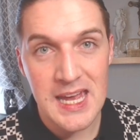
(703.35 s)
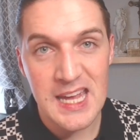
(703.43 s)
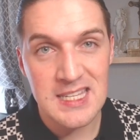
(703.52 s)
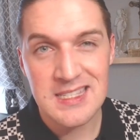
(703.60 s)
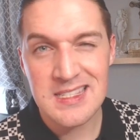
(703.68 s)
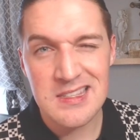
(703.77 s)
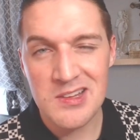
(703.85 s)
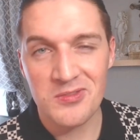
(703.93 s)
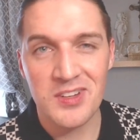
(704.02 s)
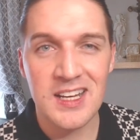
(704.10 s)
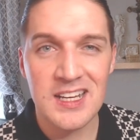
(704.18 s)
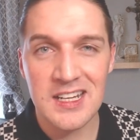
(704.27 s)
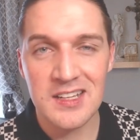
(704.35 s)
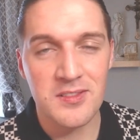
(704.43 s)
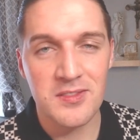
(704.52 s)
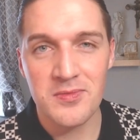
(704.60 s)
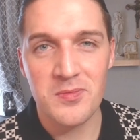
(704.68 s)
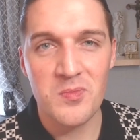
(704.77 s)
it's not really kind
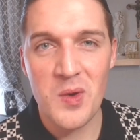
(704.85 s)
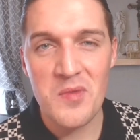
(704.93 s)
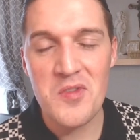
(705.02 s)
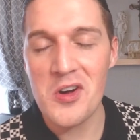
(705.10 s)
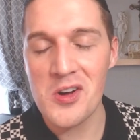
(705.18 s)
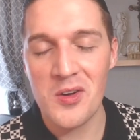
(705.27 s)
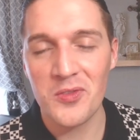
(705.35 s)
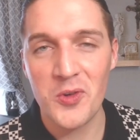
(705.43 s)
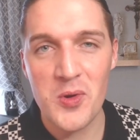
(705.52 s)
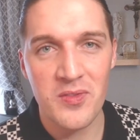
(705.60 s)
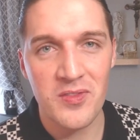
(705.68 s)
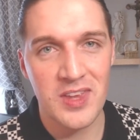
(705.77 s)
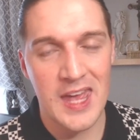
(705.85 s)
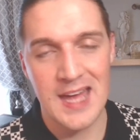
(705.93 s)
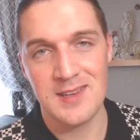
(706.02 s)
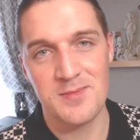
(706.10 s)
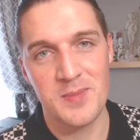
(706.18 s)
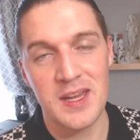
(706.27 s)
of we've not got through
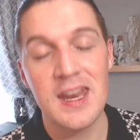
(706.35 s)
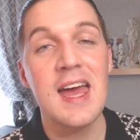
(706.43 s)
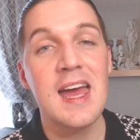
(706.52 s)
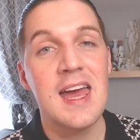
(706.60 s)
yet but